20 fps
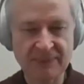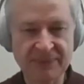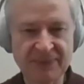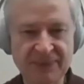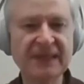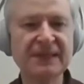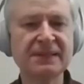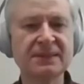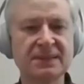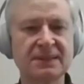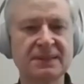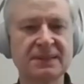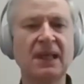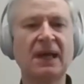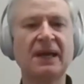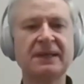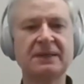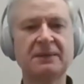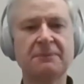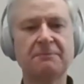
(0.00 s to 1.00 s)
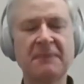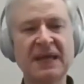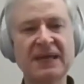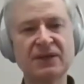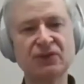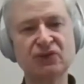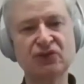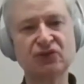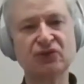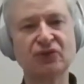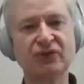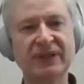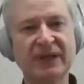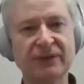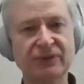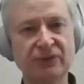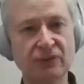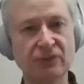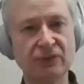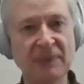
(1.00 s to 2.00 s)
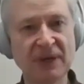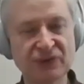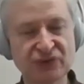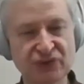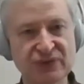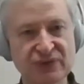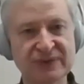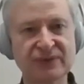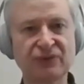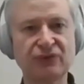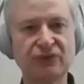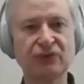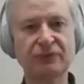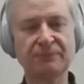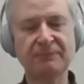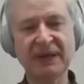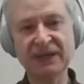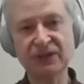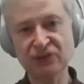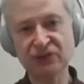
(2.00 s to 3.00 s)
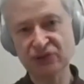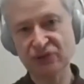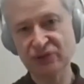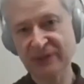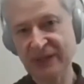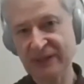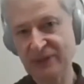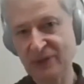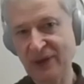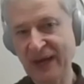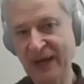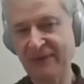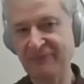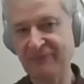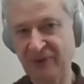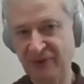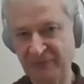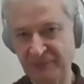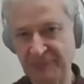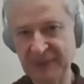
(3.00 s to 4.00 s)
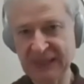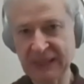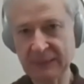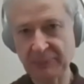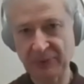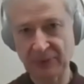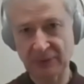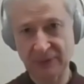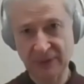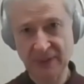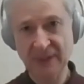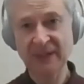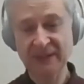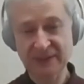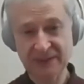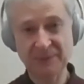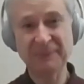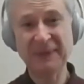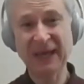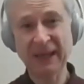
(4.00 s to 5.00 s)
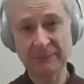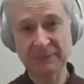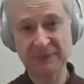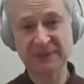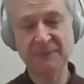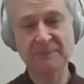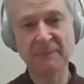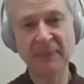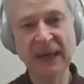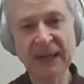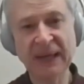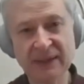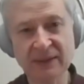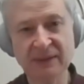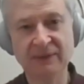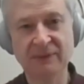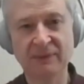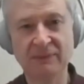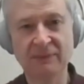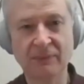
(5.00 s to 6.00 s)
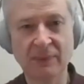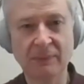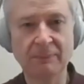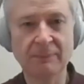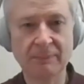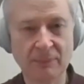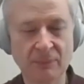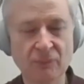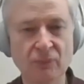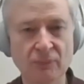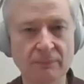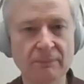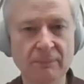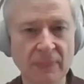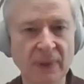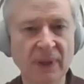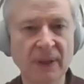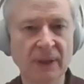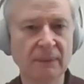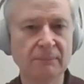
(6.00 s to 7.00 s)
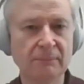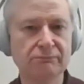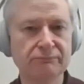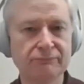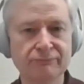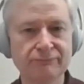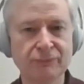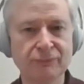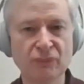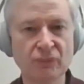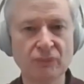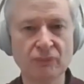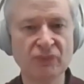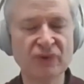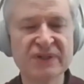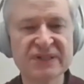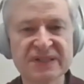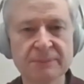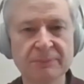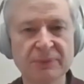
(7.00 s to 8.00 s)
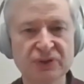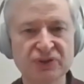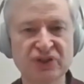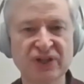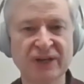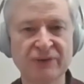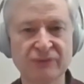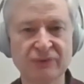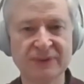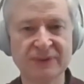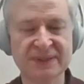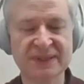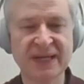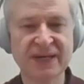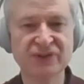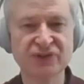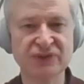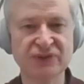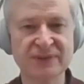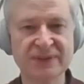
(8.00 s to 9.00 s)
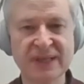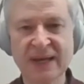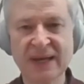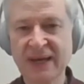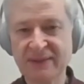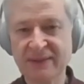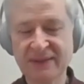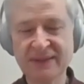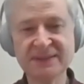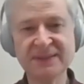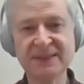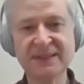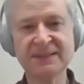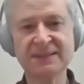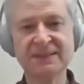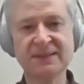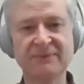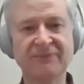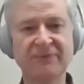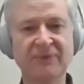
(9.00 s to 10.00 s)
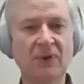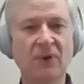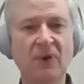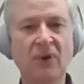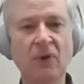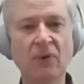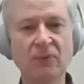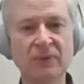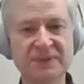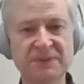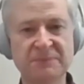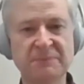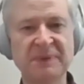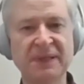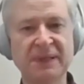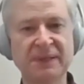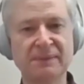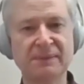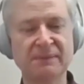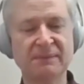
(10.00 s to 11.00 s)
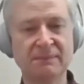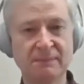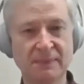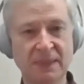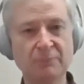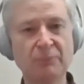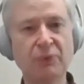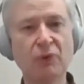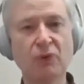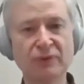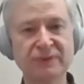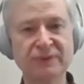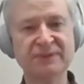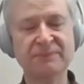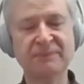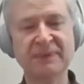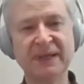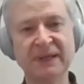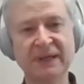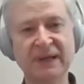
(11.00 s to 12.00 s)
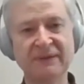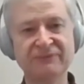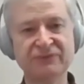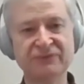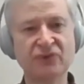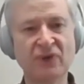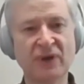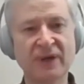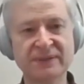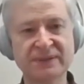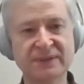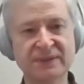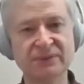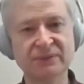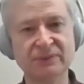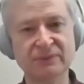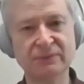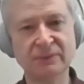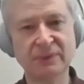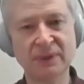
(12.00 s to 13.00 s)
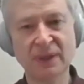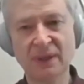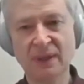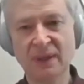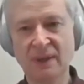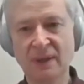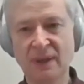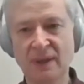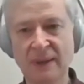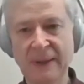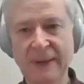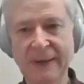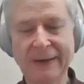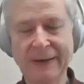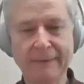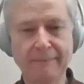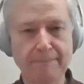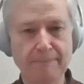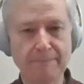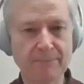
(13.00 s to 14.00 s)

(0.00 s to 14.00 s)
things like making sure that your measures are good, making sure that you have enough people to be able to make um, reasonable generalizations. These things have always been important to me, and I've tried to um,